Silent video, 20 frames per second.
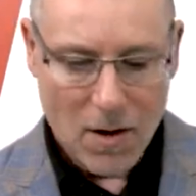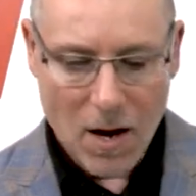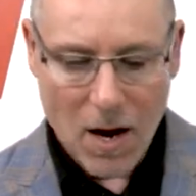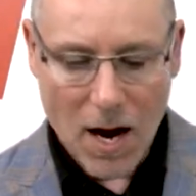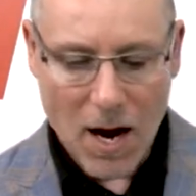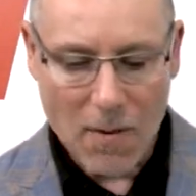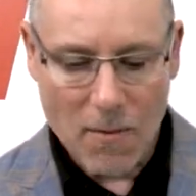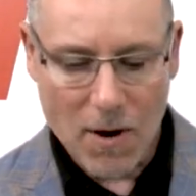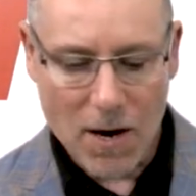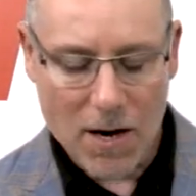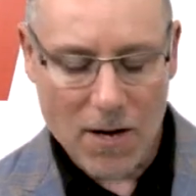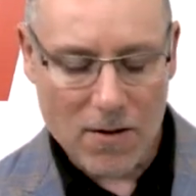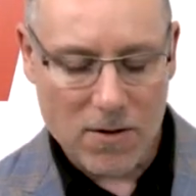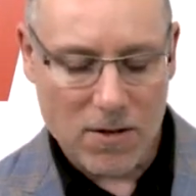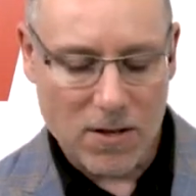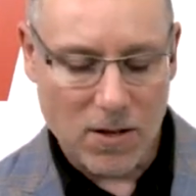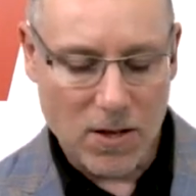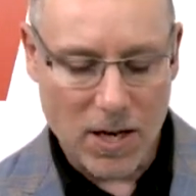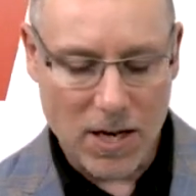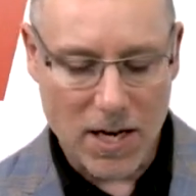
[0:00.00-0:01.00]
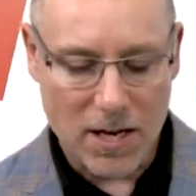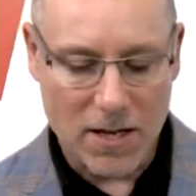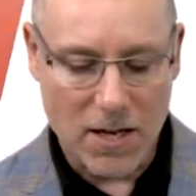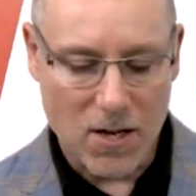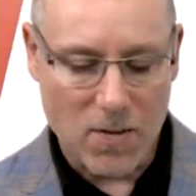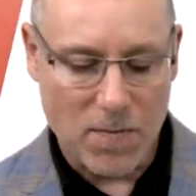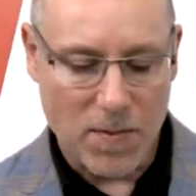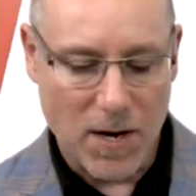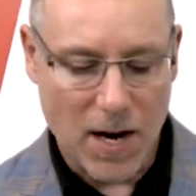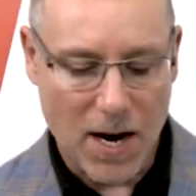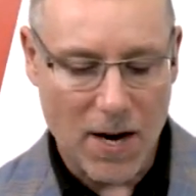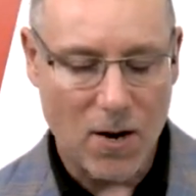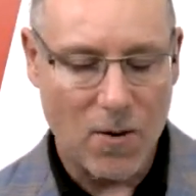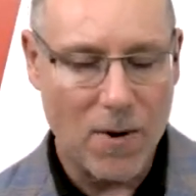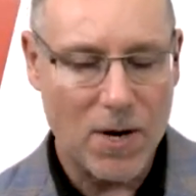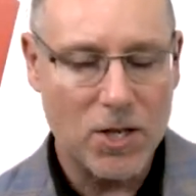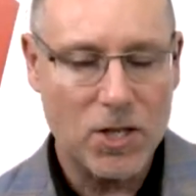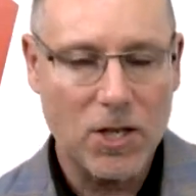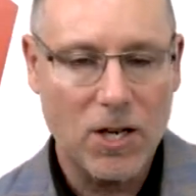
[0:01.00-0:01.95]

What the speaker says: I want us to look at this, but I don't want you